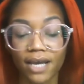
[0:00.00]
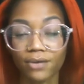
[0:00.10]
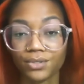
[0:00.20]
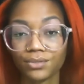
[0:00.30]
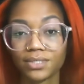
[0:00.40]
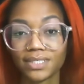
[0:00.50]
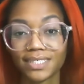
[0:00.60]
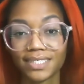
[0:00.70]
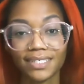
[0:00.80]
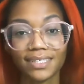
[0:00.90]
How are you going to
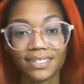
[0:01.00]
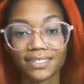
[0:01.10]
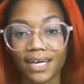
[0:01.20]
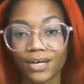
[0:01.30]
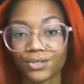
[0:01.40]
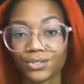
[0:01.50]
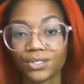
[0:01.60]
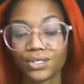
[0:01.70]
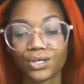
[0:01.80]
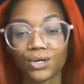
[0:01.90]
see this? How are you
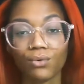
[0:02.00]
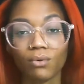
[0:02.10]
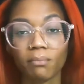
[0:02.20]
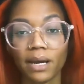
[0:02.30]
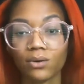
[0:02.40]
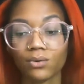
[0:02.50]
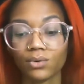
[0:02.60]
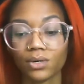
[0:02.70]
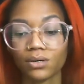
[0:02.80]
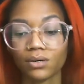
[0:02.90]
going to go about
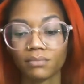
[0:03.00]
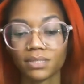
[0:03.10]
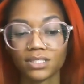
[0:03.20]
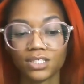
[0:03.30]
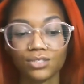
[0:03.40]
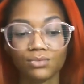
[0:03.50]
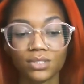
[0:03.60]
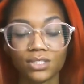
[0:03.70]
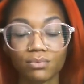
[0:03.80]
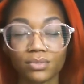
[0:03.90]
um,
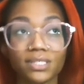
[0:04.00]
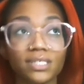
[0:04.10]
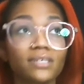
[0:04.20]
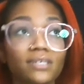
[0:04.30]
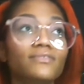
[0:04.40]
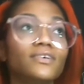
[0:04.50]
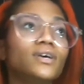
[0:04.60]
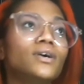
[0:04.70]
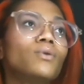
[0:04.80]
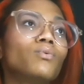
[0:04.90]
continuing to perceive
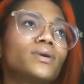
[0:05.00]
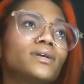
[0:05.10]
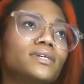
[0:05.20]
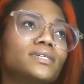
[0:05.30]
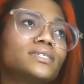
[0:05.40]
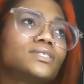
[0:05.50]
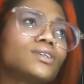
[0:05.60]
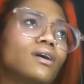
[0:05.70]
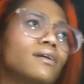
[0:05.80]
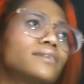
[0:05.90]
what it is that
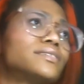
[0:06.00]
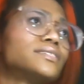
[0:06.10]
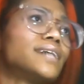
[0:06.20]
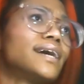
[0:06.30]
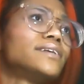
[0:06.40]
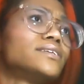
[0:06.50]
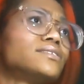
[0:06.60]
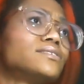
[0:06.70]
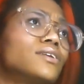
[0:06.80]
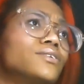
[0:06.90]
your heart
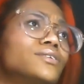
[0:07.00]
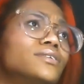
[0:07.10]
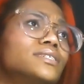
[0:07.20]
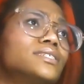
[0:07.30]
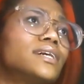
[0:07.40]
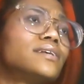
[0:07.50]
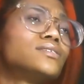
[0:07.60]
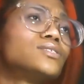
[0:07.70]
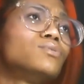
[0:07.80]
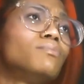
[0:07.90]
desires? Are you going to stay in
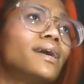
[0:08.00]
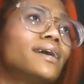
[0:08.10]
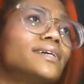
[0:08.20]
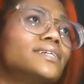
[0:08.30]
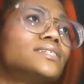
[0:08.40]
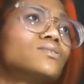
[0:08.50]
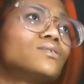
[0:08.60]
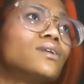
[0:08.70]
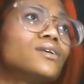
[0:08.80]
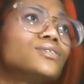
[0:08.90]
two minds,
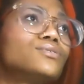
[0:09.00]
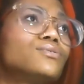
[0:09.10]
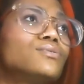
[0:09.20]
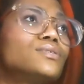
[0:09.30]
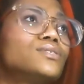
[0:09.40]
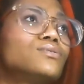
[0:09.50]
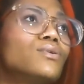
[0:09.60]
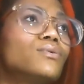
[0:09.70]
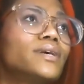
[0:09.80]
or are you going to go